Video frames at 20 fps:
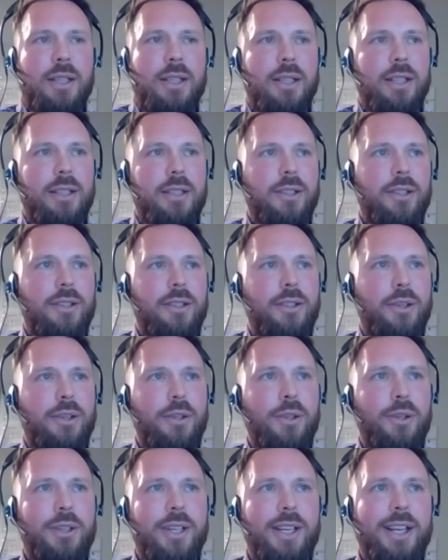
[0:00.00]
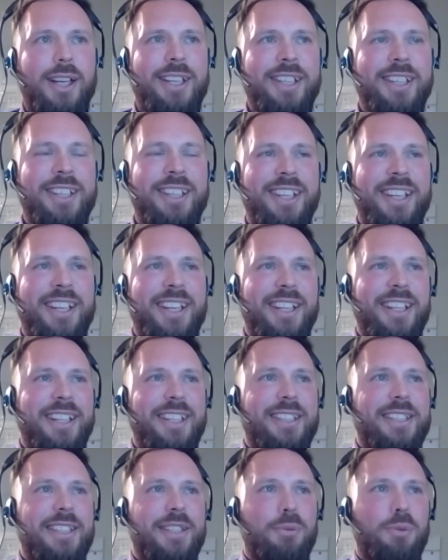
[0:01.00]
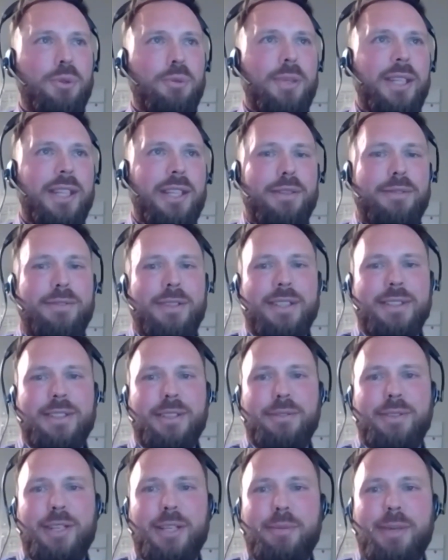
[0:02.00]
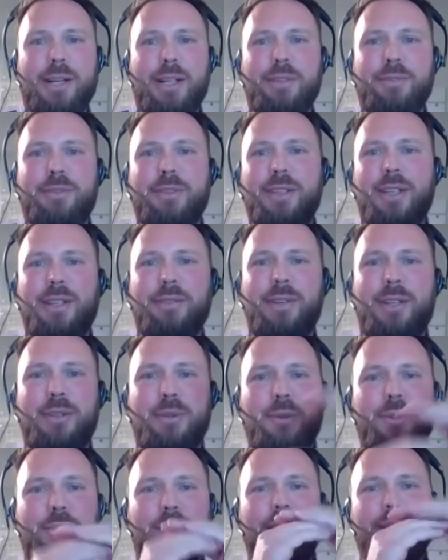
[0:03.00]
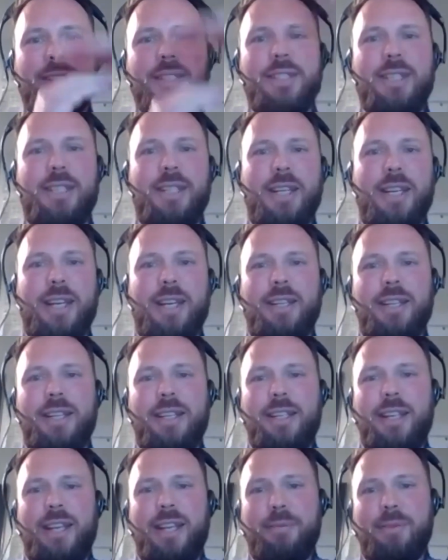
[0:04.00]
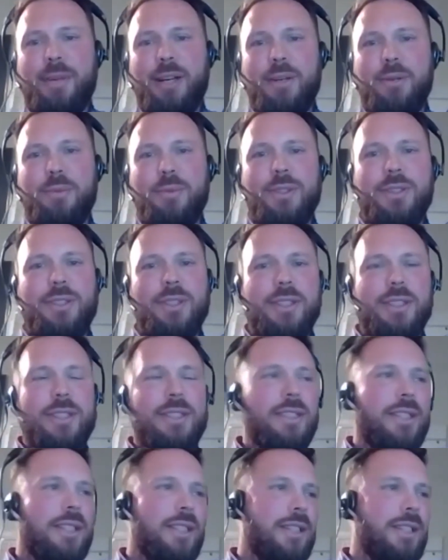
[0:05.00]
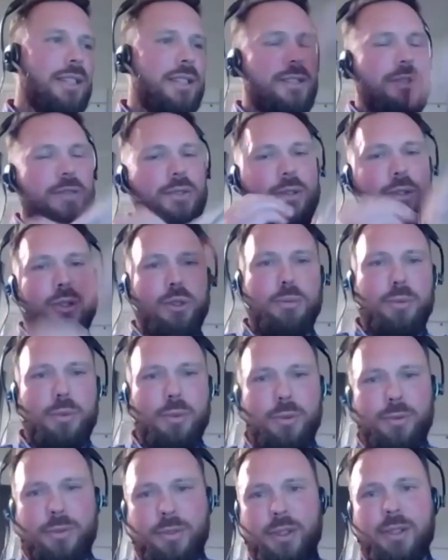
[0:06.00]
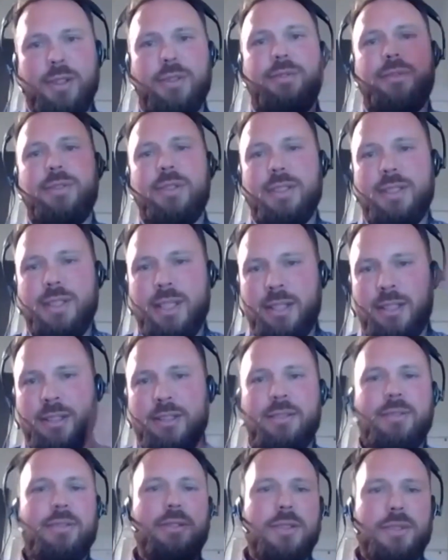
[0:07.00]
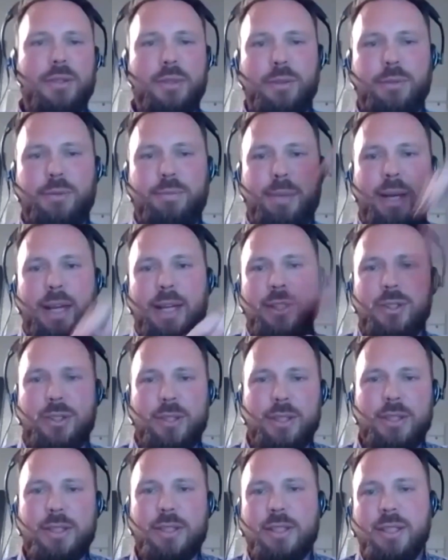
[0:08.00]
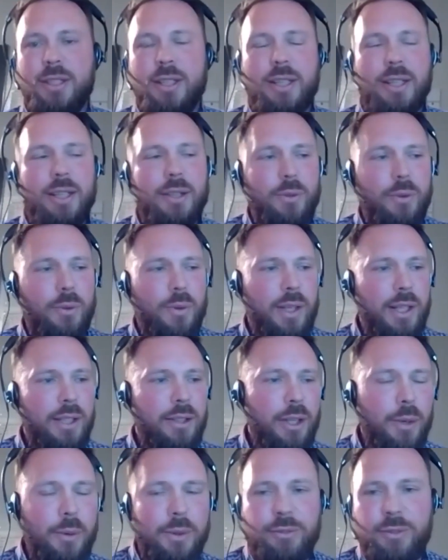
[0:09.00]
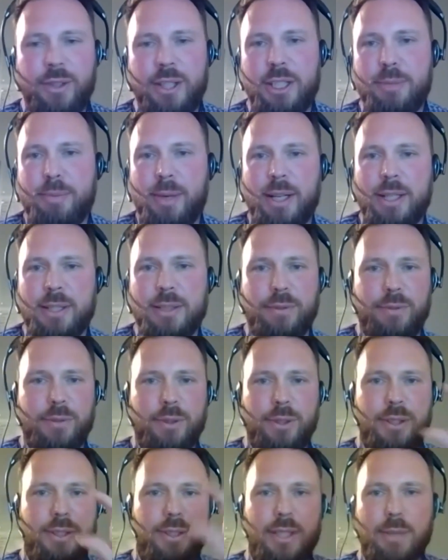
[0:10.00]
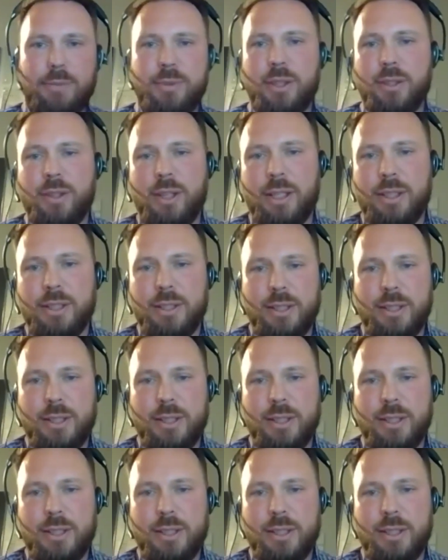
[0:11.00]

It no longer will be the effective email of an event organizer sending out an email which is scrollable for 10 sort of pages where no one reads past the first subject line.